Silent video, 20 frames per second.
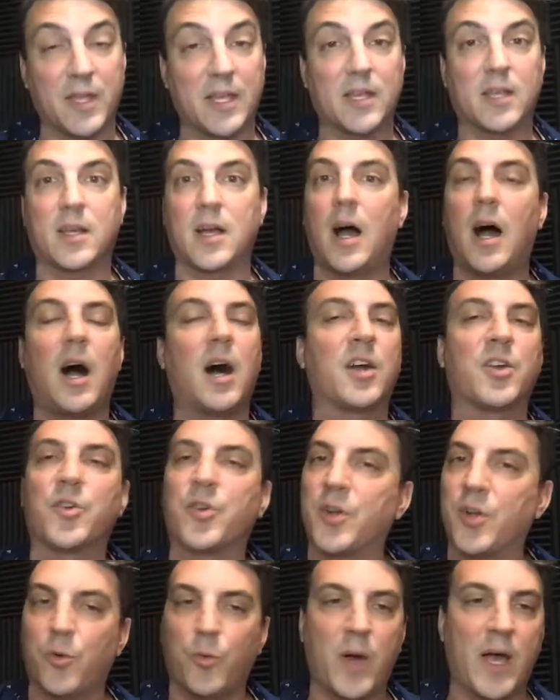than
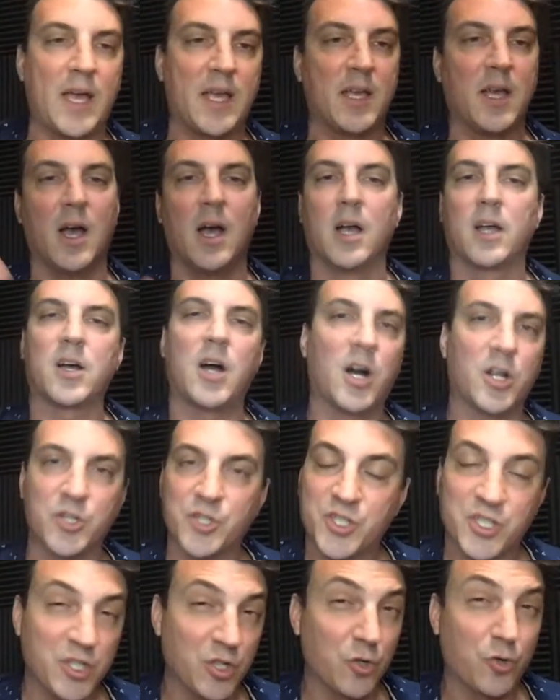Connor in a way.
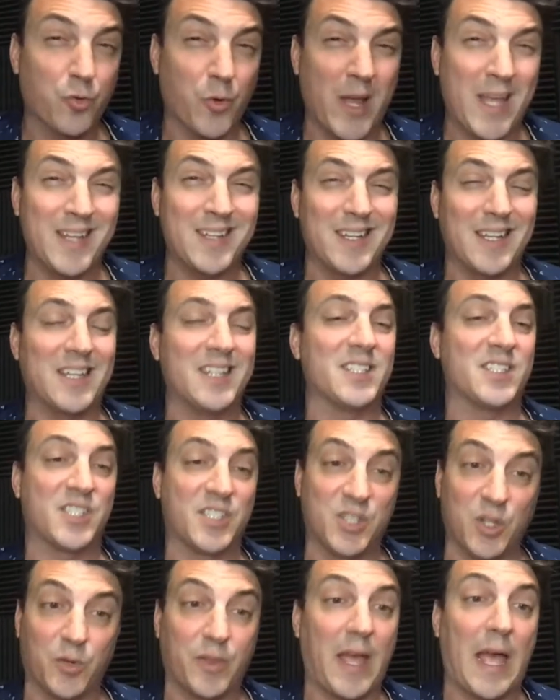Connor's still great and is
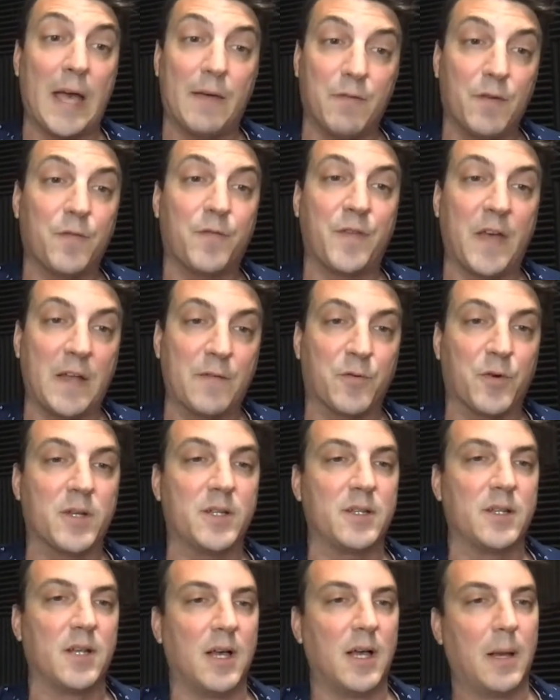still the heavy
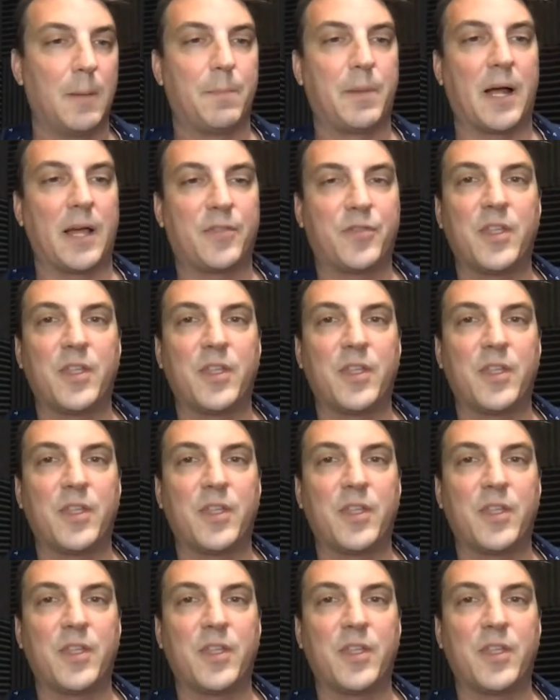favorite, but I